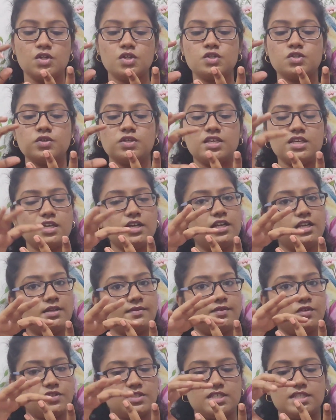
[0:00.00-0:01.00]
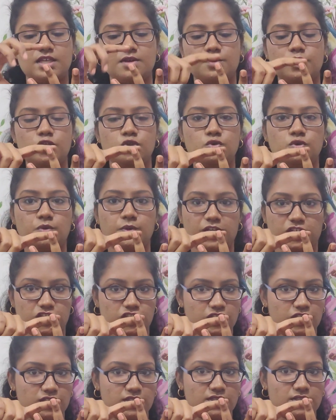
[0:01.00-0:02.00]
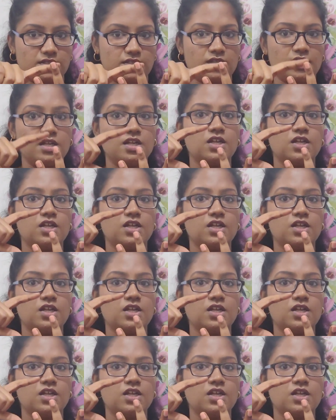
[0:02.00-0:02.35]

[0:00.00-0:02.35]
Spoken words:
So here if you see there were 2 questions.